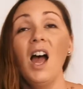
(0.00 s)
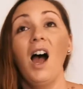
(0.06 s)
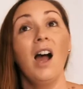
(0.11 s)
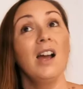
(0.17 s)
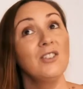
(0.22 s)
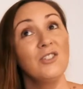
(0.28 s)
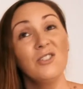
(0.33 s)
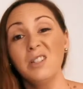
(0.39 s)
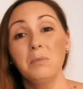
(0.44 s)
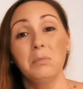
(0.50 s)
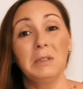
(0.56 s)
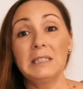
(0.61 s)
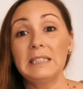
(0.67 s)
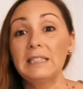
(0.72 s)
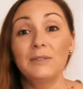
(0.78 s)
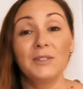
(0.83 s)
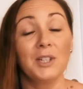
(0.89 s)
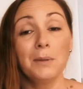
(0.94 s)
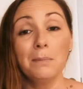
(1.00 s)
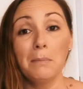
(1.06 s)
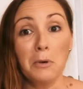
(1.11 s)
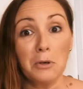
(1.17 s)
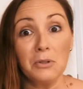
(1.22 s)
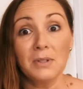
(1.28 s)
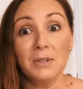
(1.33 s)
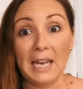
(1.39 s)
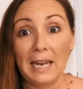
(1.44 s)
I truly believe that
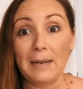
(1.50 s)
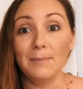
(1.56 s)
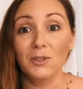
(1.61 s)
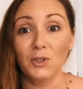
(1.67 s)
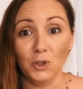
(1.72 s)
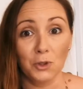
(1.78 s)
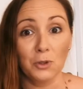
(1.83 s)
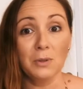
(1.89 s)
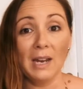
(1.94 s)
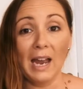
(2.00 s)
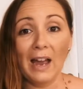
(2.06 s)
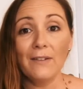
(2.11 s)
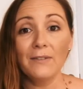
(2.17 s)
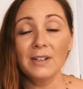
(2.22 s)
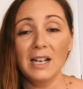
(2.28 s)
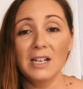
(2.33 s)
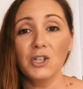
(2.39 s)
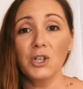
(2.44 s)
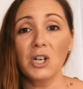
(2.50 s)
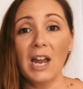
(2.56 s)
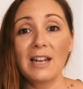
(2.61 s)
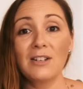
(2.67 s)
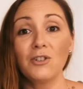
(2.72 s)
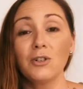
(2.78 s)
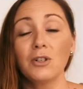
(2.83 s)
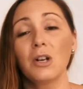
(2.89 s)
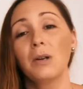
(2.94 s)
most games do have an
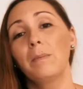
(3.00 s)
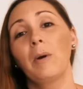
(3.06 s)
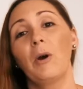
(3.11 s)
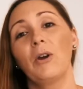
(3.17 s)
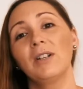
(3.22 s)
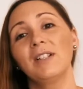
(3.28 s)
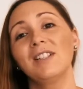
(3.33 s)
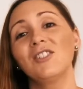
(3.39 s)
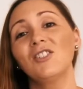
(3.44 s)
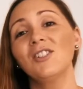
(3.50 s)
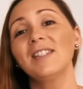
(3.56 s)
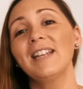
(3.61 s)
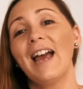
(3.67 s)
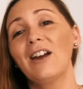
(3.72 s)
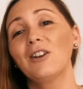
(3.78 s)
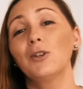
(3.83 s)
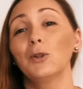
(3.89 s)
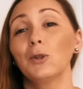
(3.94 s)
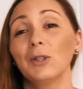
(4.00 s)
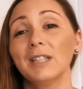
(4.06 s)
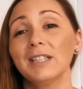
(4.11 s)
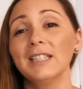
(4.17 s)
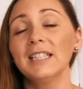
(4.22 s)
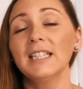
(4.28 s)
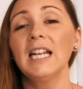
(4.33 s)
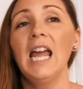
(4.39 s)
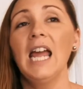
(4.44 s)
educational component. It's just how you look at
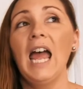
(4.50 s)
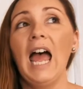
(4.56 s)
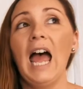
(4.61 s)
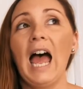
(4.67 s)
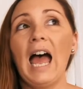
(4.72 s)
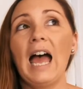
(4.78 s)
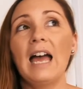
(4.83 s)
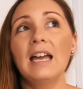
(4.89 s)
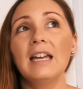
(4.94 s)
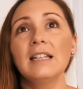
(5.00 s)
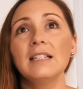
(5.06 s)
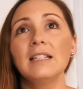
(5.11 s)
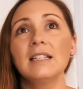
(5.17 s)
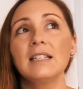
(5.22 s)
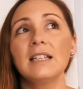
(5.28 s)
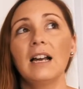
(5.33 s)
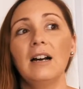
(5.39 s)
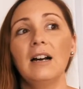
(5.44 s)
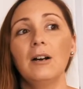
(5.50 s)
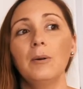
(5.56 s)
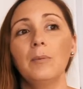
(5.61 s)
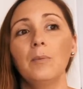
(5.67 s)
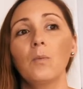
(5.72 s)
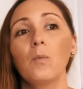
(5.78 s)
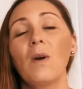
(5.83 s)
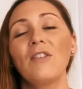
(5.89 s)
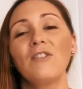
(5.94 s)
it
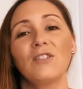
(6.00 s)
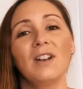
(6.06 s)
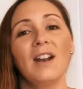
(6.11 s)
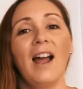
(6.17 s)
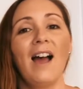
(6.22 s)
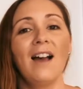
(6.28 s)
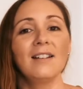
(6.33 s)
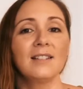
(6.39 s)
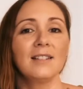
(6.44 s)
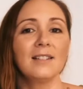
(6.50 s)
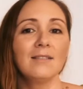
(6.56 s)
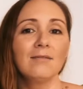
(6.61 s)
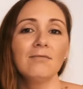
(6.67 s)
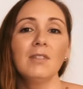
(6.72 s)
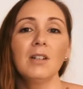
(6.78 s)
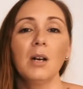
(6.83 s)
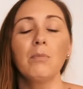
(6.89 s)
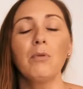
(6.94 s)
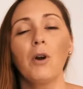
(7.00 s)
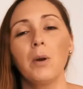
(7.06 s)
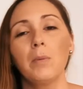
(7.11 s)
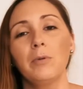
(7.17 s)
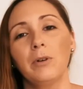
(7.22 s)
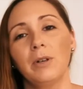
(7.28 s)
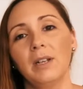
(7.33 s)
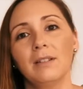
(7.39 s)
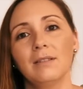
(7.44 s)
and whether it has
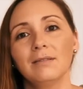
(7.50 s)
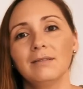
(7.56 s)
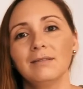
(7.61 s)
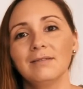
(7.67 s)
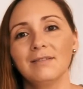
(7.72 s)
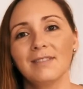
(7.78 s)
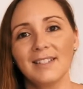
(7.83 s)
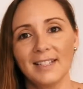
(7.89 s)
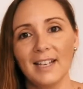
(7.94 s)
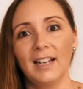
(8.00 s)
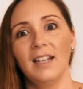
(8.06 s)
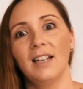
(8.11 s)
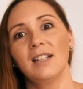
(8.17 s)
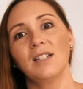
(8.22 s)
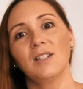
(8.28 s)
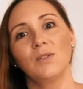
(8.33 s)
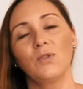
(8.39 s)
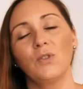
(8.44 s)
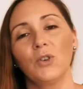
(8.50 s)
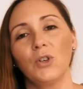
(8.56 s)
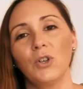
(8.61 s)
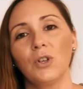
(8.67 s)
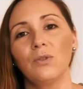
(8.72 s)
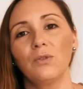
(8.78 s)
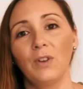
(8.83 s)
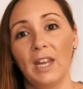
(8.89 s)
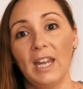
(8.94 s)
appropriate settings for
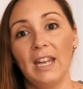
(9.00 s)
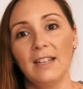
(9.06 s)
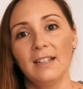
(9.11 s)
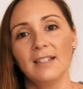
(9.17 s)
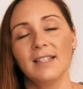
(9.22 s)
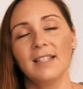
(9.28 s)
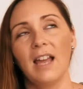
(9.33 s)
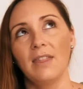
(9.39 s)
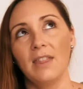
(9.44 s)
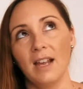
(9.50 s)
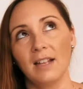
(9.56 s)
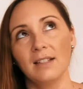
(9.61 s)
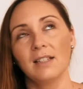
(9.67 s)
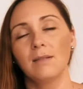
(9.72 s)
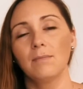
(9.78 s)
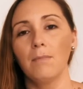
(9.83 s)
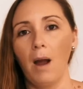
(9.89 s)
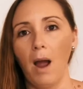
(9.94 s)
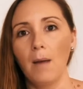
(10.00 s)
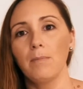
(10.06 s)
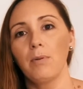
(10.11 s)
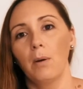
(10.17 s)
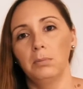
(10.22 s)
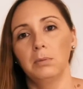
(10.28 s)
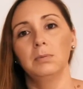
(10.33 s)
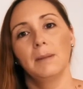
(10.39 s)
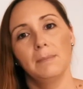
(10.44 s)
kids. And that's
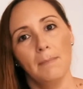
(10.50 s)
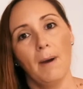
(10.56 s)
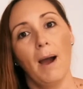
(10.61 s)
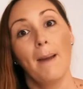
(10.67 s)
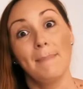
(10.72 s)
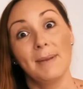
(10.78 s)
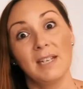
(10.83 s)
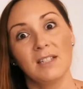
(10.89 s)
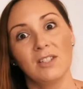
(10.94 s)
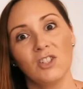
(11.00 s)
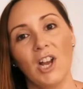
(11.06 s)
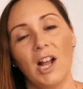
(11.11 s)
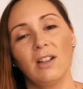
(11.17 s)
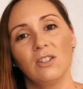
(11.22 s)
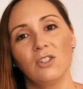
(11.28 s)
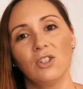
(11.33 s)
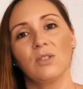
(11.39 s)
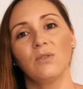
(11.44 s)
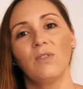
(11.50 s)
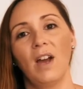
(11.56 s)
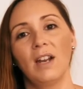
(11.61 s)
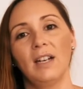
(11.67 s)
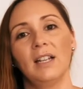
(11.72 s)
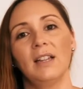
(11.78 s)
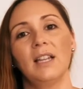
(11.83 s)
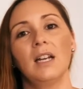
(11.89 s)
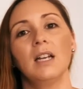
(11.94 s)
probably my biggest challenge, is
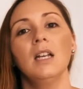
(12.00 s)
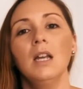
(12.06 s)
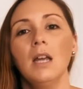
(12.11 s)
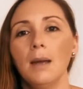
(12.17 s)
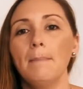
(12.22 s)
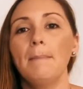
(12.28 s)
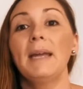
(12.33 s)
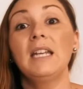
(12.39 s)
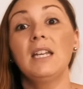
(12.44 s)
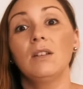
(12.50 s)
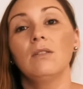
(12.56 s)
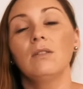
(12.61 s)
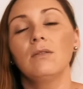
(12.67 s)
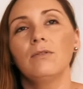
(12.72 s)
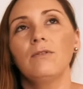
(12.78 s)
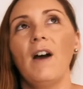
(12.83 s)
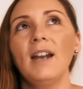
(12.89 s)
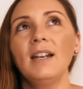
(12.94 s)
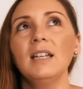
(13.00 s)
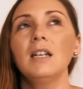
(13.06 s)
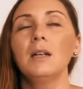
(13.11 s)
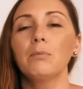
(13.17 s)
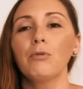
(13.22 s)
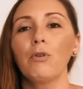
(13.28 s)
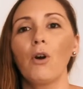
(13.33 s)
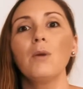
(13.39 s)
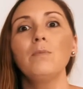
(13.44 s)
finding an
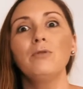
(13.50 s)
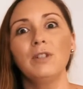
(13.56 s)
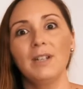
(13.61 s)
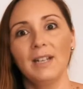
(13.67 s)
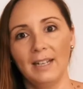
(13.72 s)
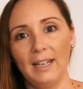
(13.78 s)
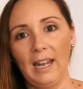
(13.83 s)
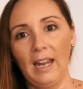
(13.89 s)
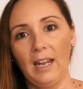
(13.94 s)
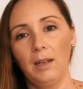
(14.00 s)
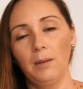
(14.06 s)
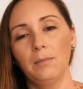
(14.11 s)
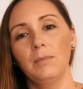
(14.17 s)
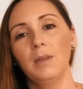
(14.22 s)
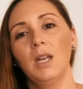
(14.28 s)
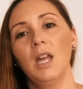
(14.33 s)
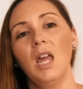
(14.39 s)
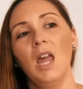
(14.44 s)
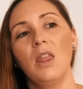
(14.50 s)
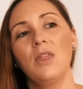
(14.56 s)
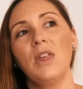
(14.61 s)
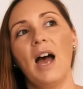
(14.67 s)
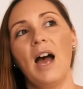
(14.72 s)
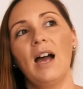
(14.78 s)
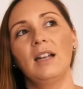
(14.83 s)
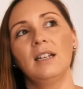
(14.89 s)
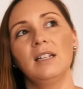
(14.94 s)
appropriate game
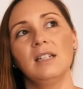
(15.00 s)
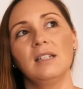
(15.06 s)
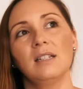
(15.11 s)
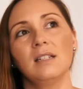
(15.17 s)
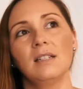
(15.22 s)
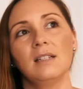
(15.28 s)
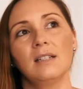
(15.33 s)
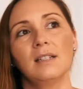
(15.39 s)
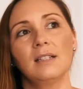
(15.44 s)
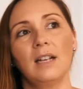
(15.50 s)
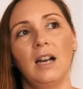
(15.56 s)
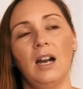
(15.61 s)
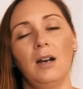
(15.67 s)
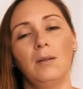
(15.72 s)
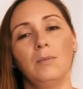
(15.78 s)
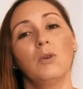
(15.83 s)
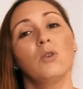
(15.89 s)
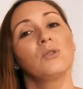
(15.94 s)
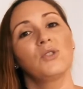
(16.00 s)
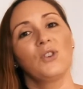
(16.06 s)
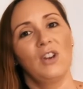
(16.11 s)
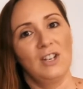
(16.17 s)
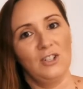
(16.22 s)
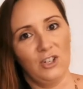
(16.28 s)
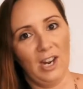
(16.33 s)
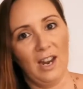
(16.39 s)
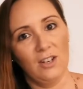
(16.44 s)
that is also
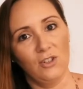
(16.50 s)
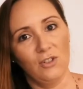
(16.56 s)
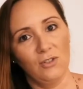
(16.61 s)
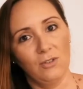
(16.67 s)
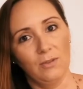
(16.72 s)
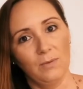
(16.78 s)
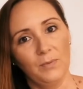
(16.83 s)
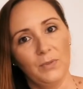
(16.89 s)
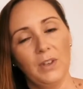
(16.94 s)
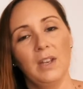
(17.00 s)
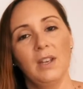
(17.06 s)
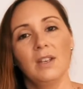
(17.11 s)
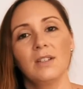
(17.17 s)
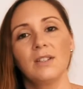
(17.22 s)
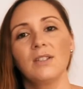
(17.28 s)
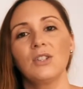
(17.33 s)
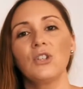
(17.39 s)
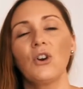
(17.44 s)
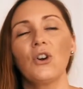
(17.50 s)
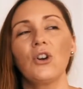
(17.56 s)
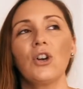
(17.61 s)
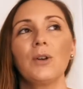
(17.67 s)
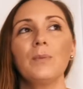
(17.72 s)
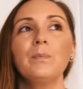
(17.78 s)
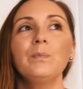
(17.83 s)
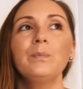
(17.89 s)
educational. So